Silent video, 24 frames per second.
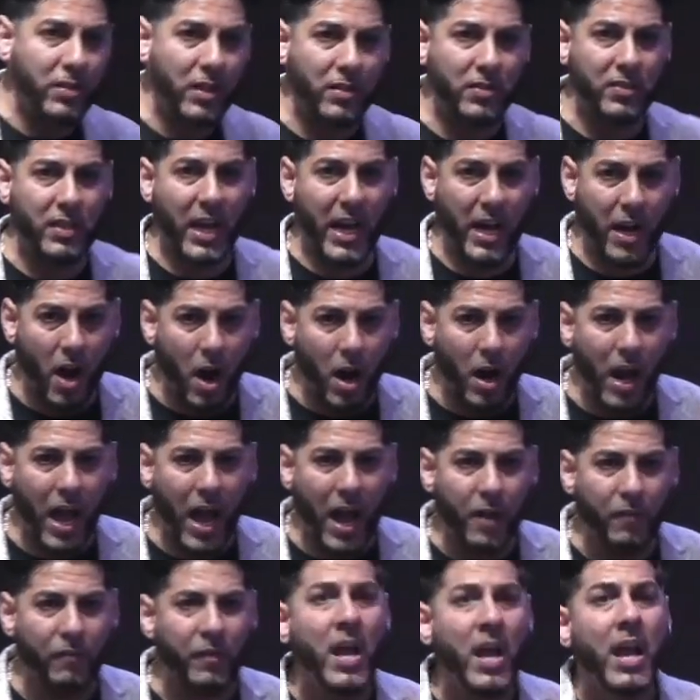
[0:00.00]
in our
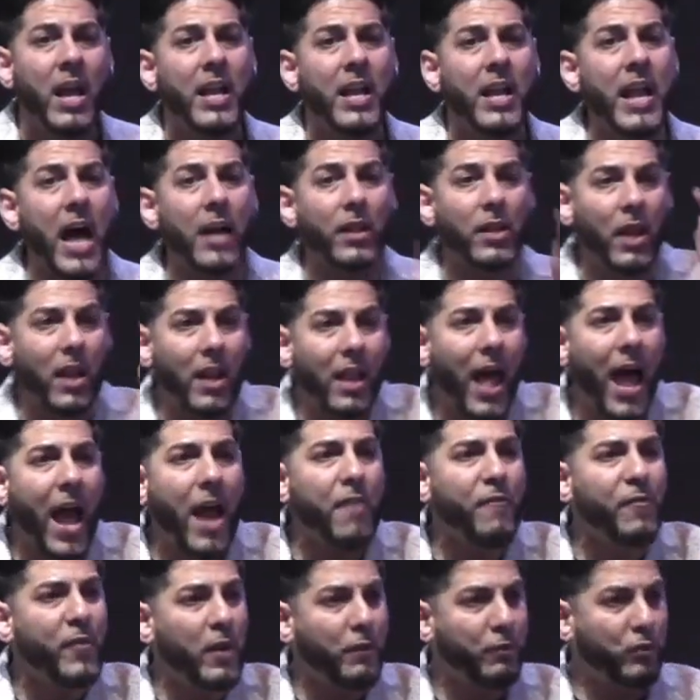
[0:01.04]
life. Now, the
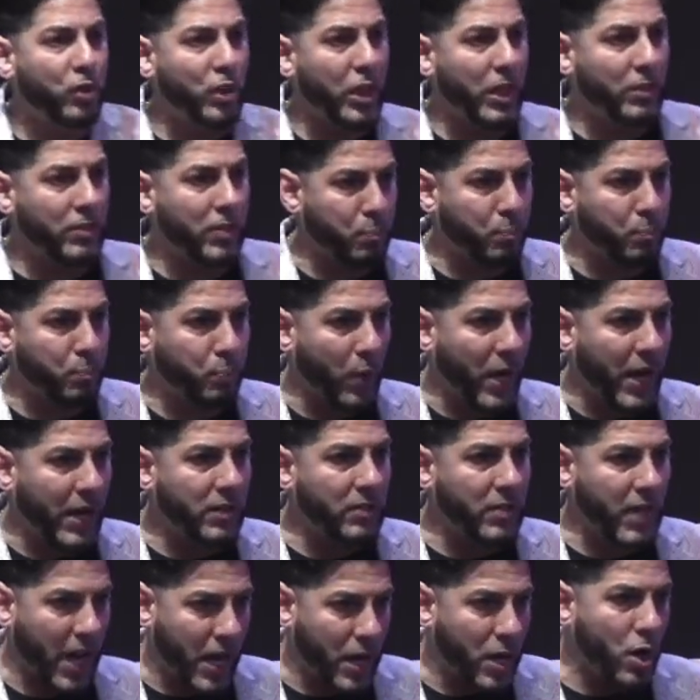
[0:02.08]
life of Jesus brings
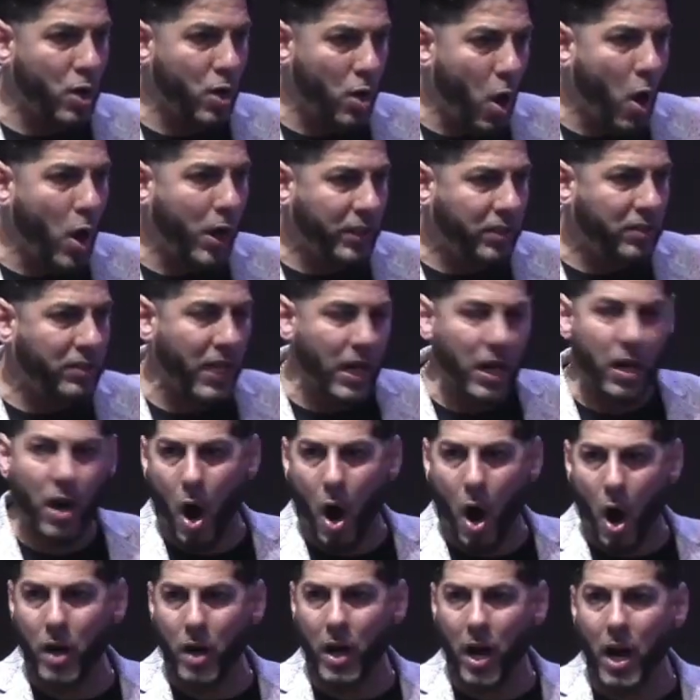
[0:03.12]
an anointing
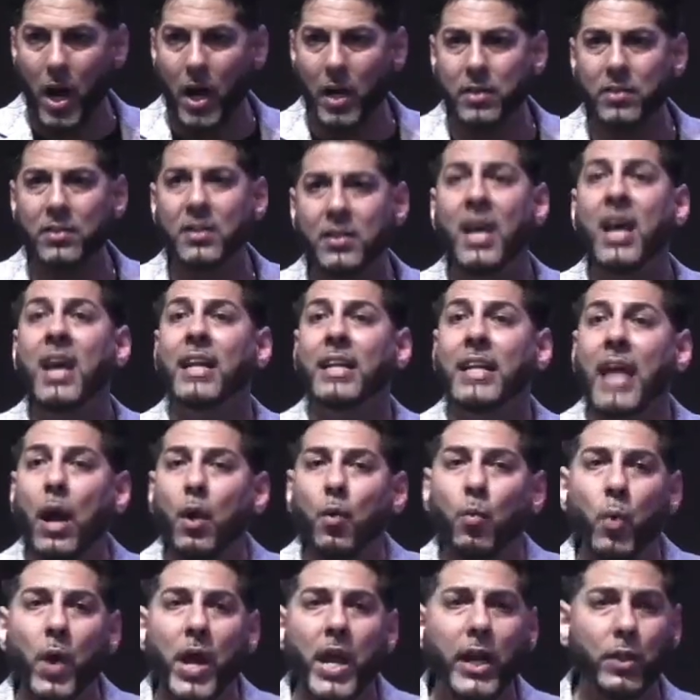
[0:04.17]
on us that
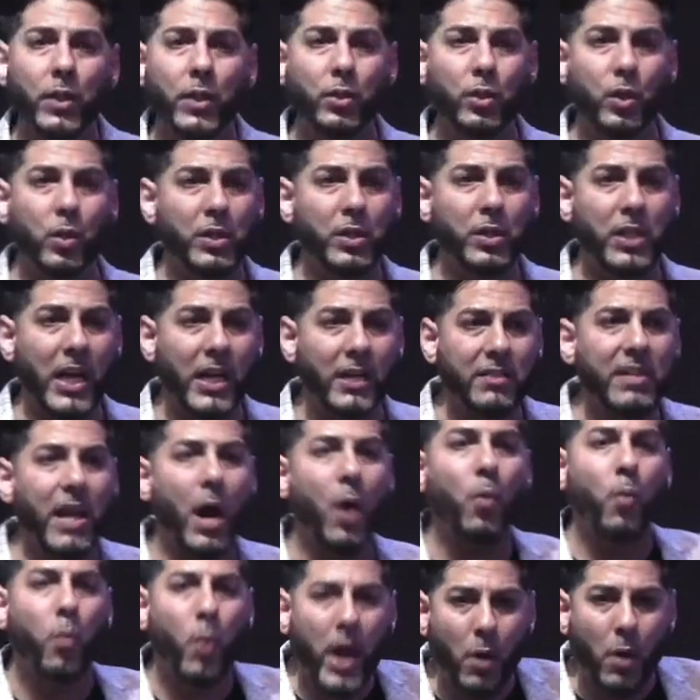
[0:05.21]
we can do things that
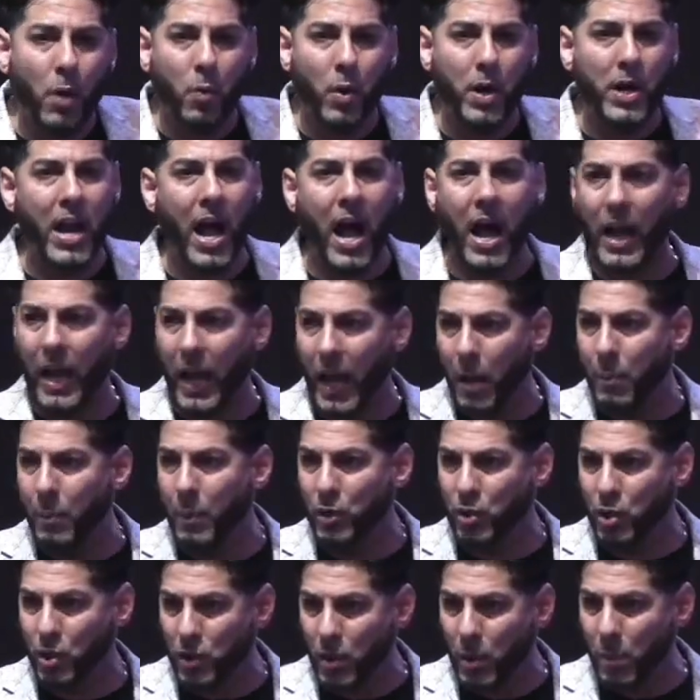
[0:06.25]
we were not able to
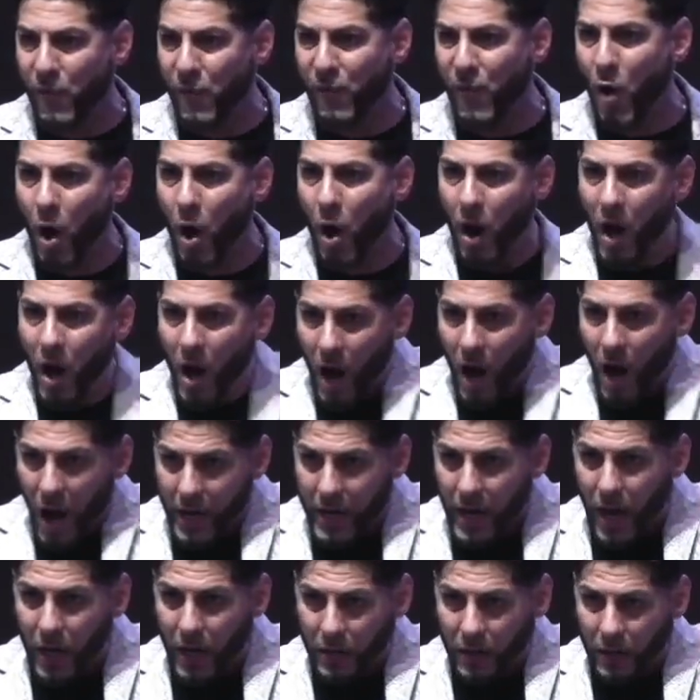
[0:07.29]
do before. Are
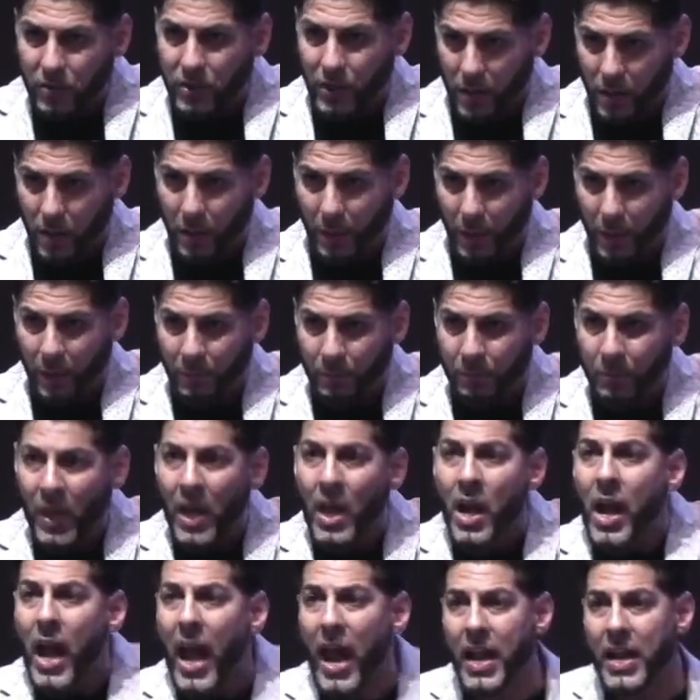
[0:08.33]
y'all listening to me?
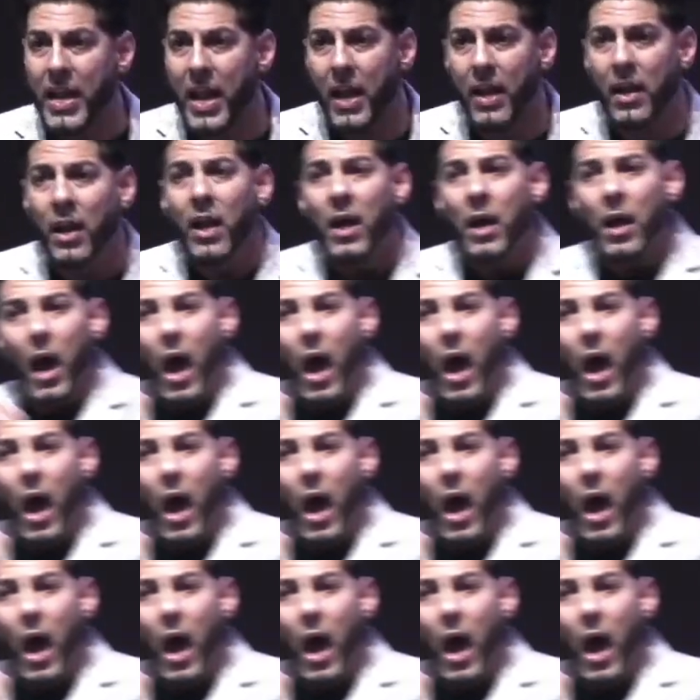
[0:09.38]
And then uh,